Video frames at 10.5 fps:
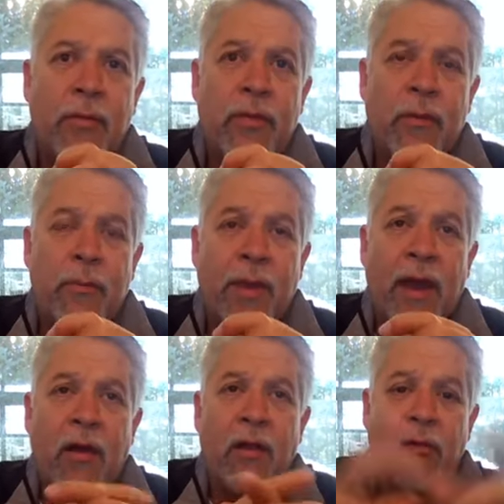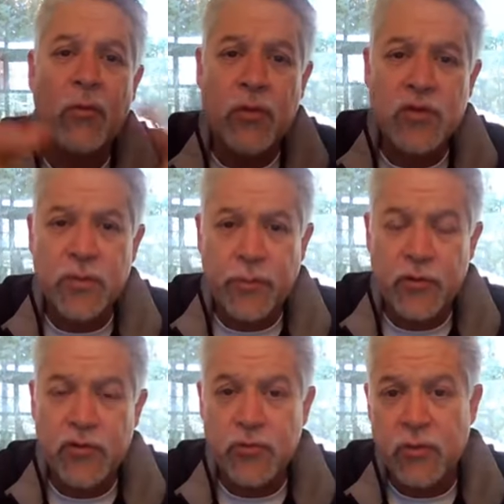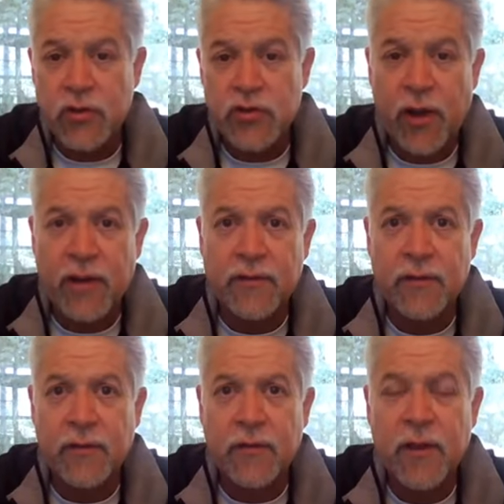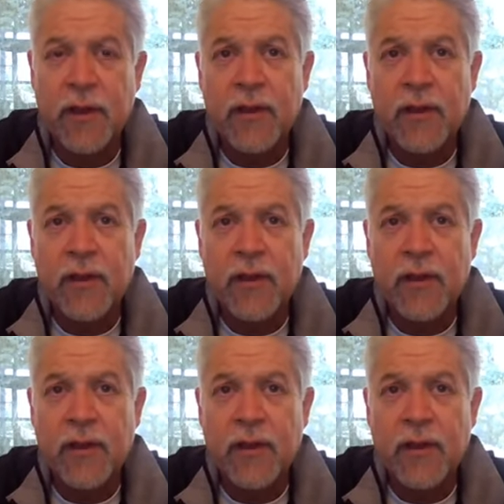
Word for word: the Baal worshippers were trying to